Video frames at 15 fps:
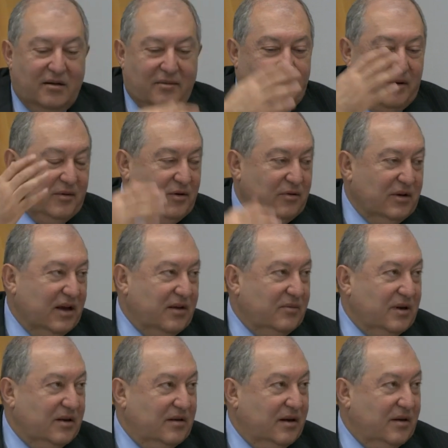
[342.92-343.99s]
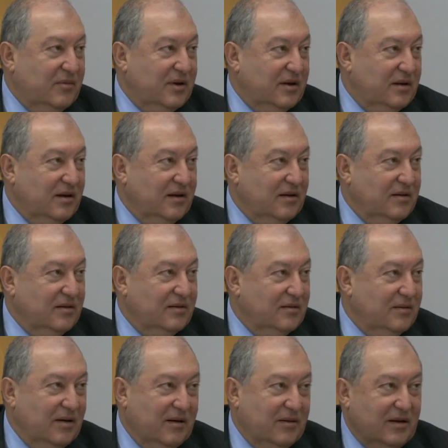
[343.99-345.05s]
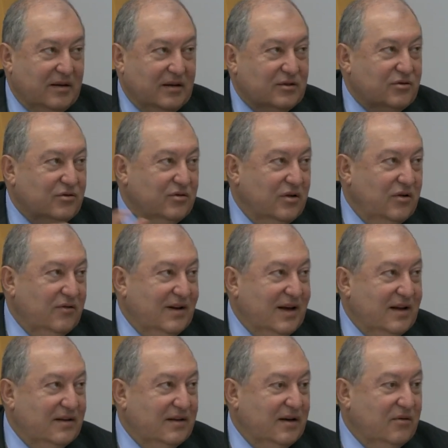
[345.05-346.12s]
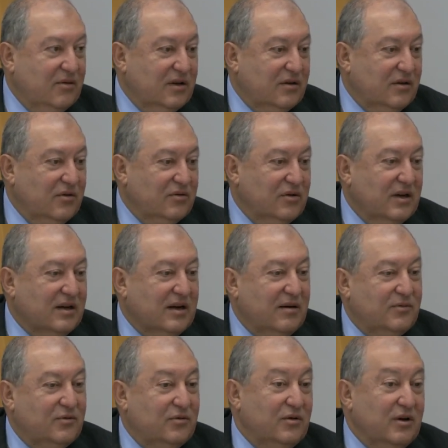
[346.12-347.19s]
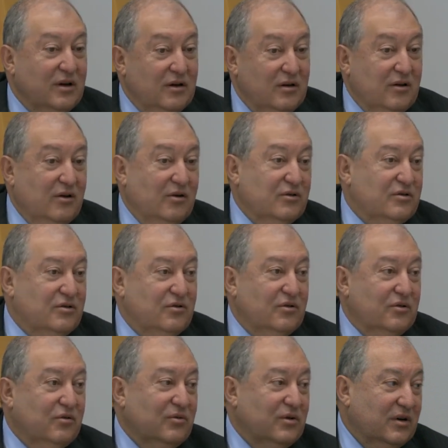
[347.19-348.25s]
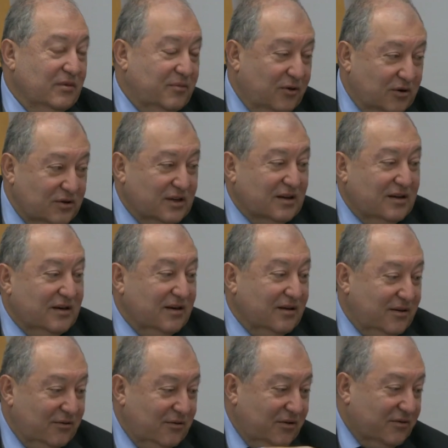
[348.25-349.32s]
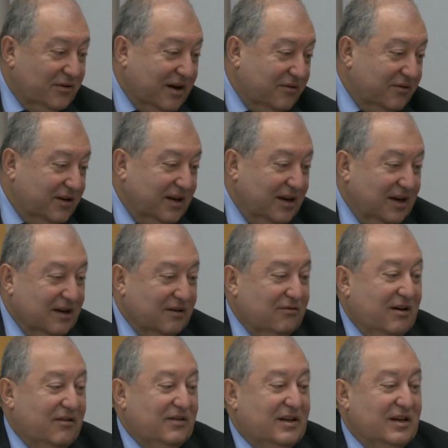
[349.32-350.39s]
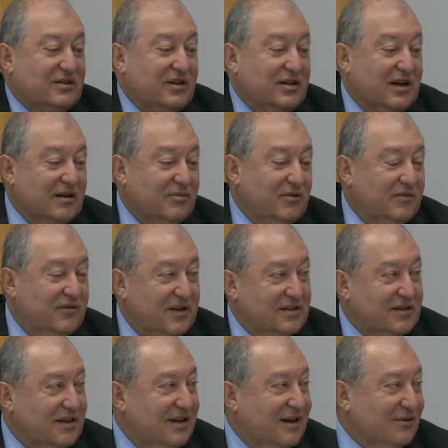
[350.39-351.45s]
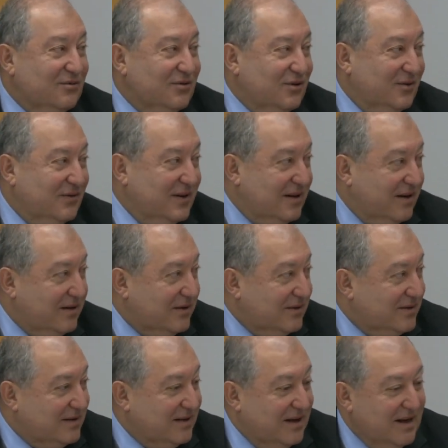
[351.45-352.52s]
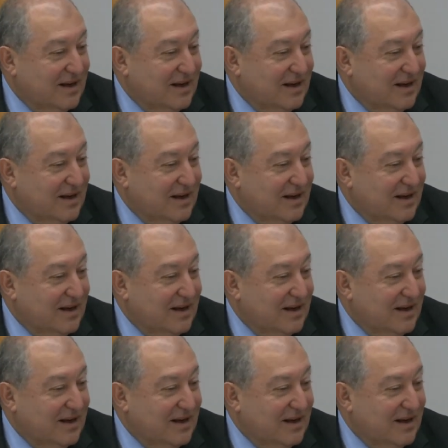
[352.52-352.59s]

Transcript: well, you name it. I mean, and the, the, school of Landau and going up to those who were opposing the theory of gravi gravitation, like Professor Logunov and others.